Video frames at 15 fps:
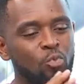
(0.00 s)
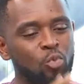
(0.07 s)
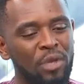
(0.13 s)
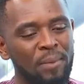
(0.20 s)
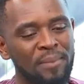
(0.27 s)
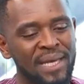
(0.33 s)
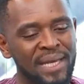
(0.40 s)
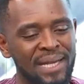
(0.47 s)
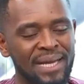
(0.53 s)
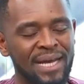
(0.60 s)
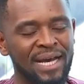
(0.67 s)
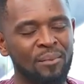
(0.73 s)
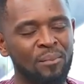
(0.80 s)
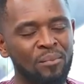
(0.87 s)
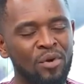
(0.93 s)
women
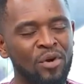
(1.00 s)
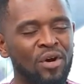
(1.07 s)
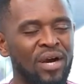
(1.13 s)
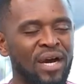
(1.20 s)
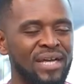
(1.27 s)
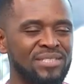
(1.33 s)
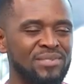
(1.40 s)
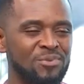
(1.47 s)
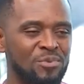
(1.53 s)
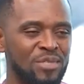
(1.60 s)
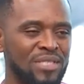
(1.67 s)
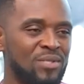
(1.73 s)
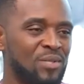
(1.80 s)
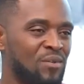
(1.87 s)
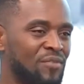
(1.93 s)
are more at
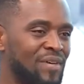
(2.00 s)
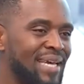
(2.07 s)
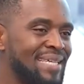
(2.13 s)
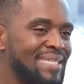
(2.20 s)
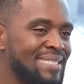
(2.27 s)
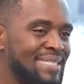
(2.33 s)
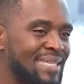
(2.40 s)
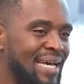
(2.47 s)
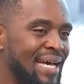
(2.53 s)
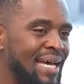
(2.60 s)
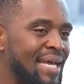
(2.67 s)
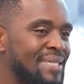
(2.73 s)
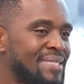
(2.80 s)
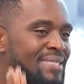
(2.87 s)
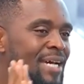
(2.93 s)
risk of
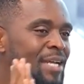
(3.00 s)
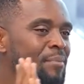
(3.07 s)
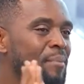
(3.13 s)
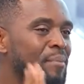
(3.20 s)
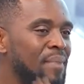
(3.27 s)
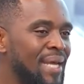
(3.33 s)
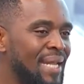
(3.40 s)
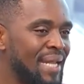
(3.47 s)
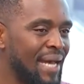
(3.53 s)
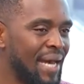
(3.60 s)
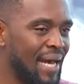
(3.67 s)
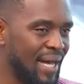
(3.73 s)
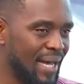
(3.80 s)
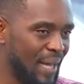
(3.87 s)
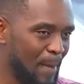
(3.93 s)
STIs than men
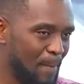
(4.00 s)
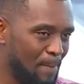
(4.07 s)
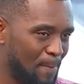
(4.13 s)
are.